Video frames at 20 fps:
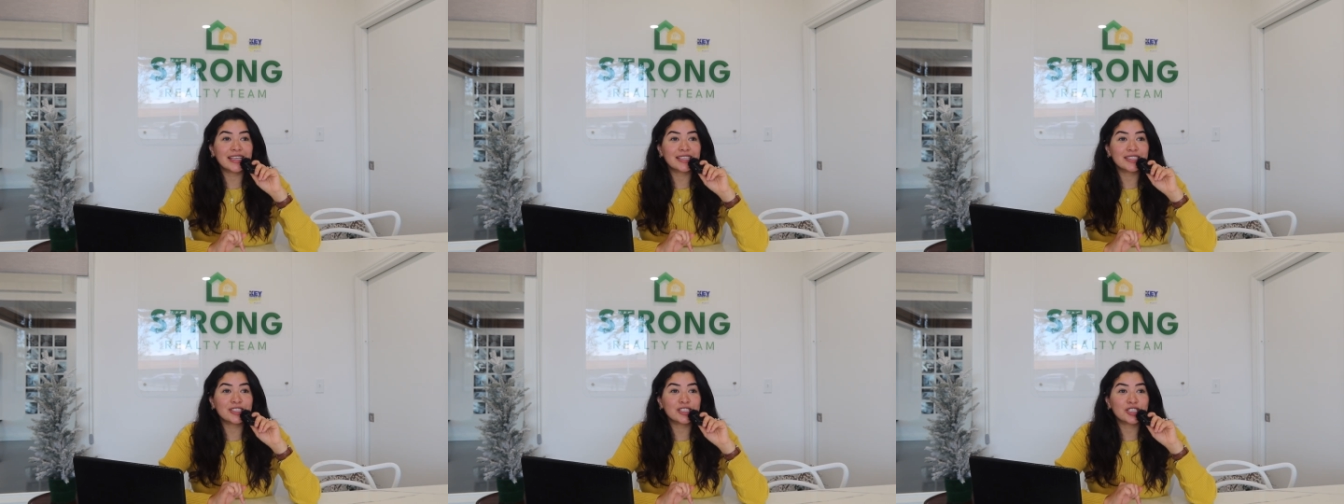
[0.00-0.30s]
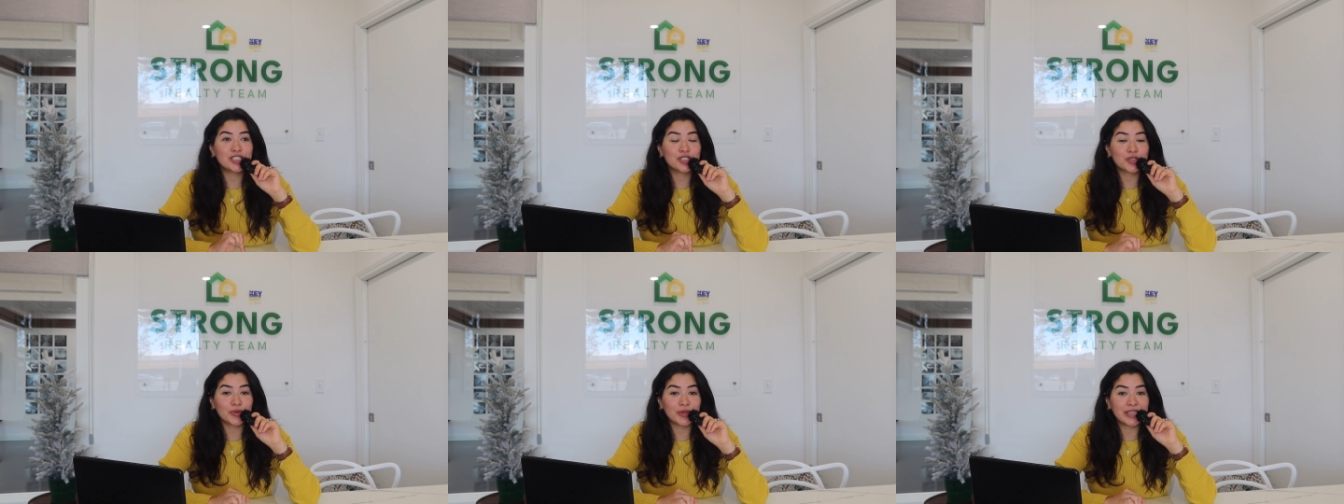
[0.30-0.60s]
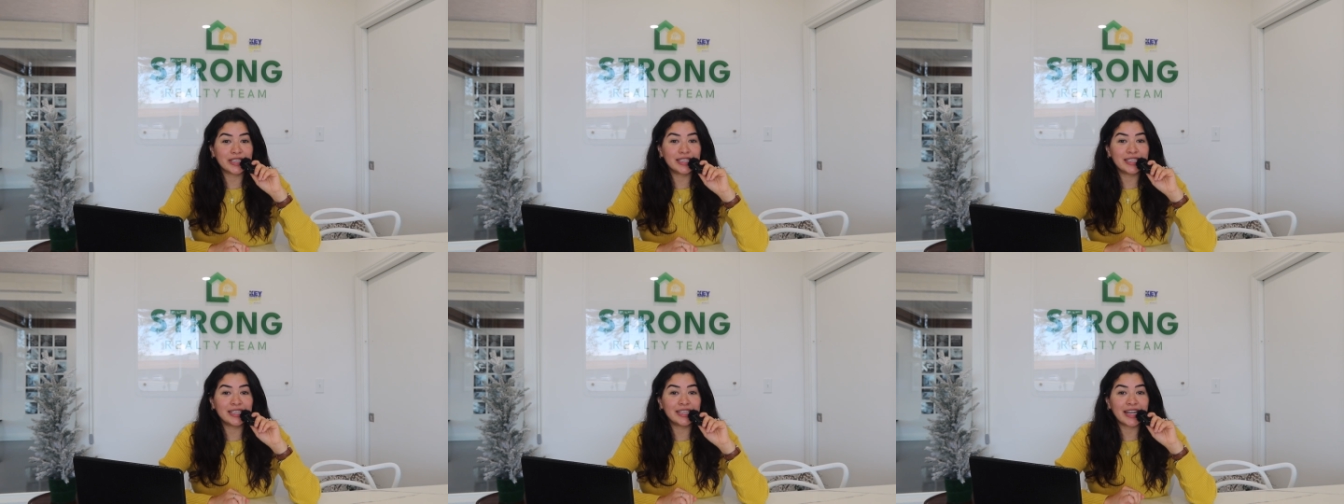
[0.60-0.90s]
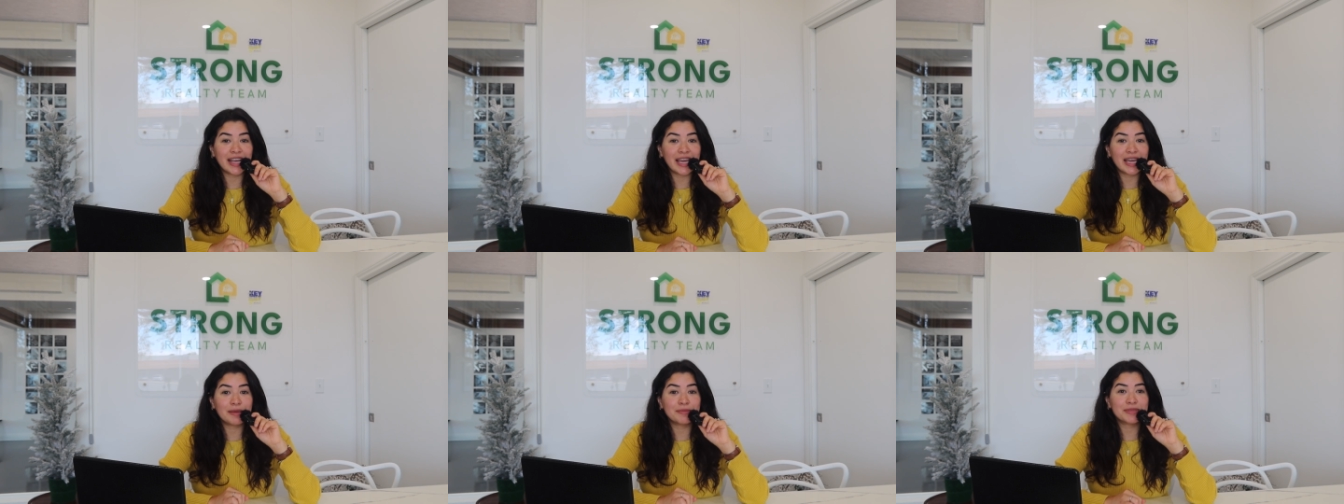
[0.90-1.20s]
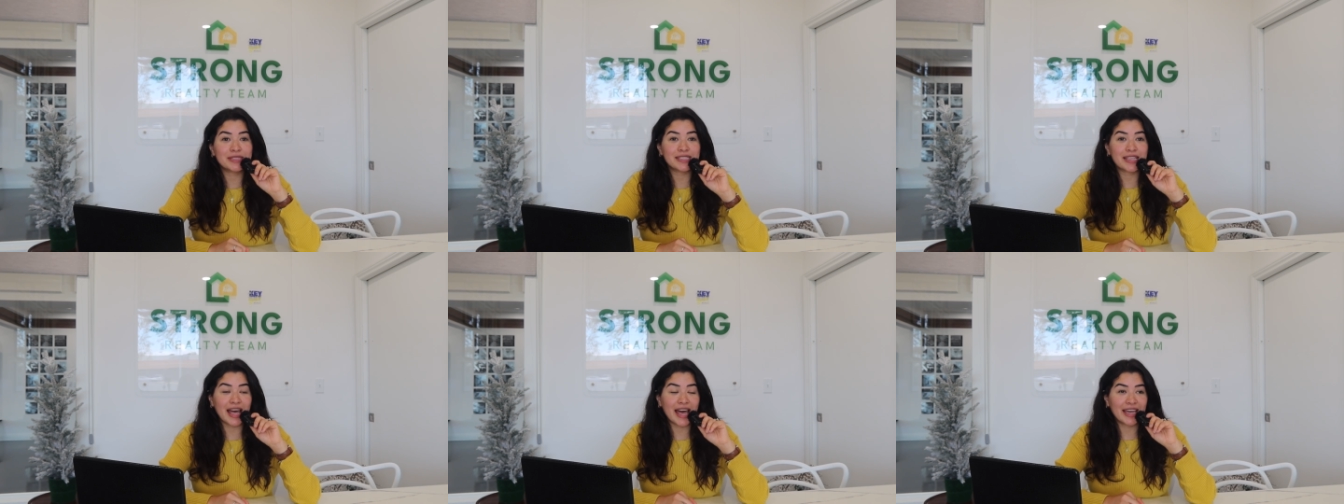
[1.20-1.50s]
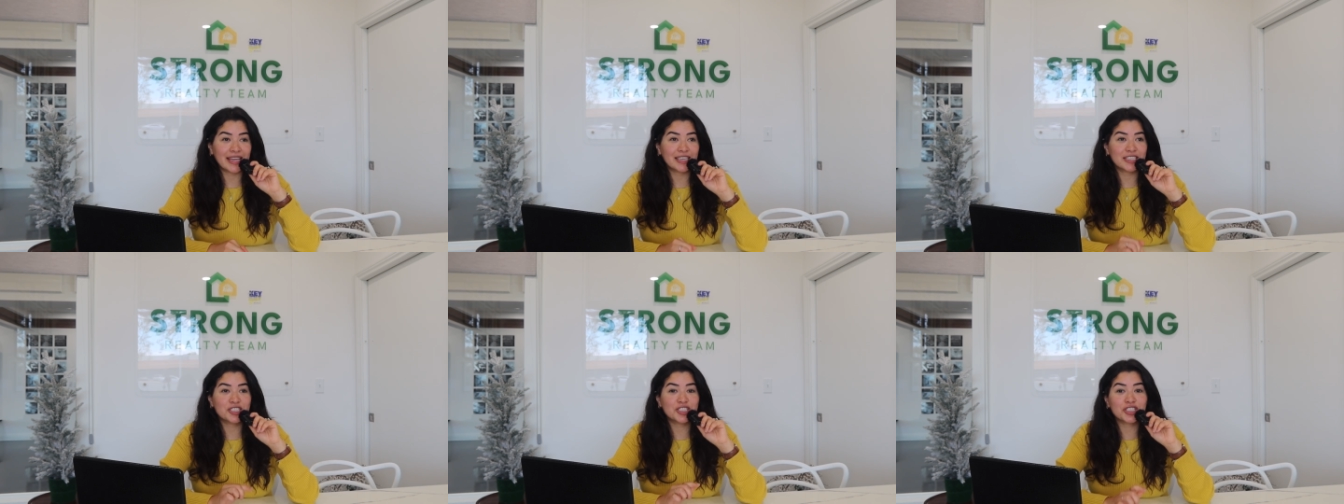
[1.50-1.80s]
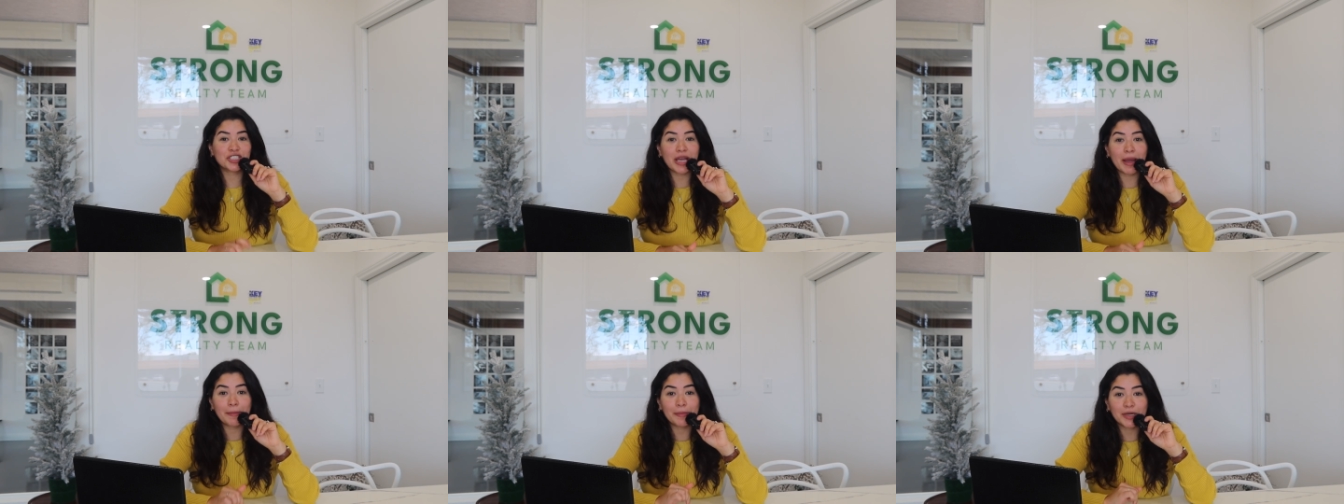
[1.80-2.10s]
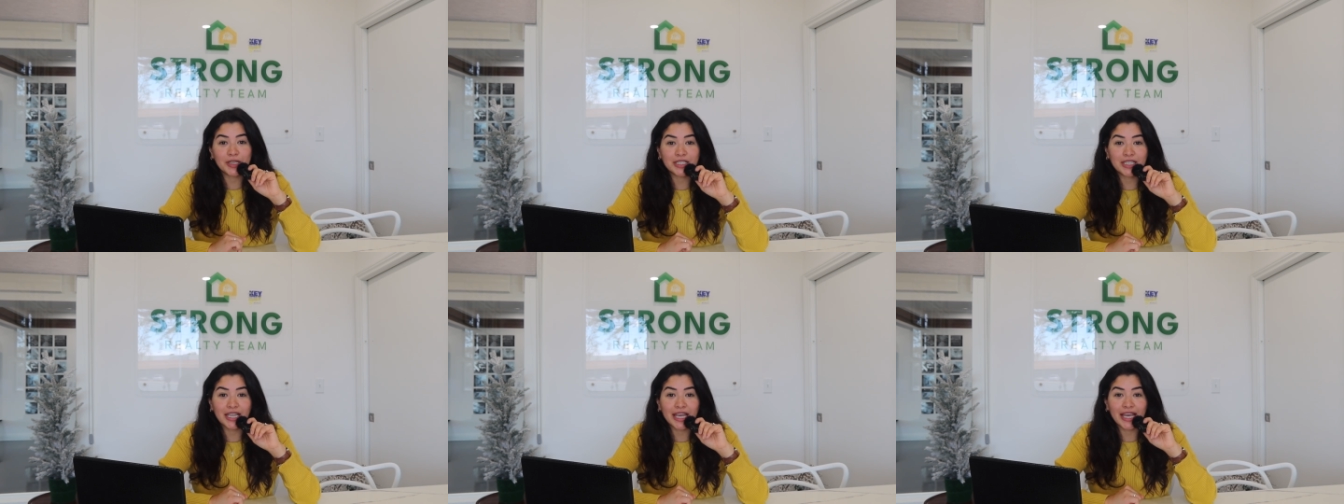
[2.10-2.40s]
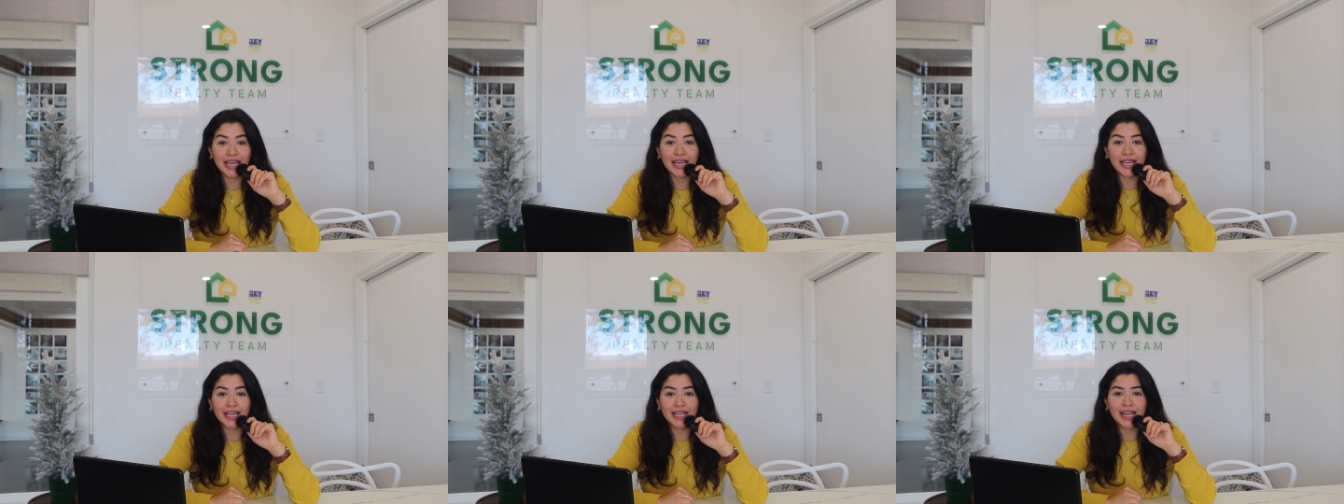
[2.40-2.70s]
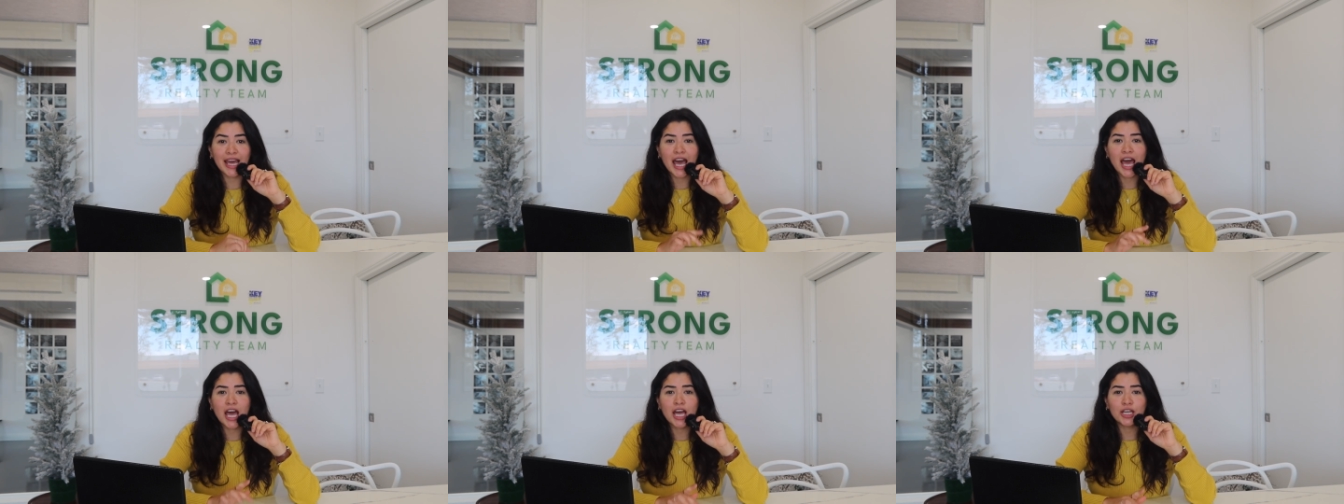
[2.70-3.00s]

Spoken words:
street names like Shepherd Lane,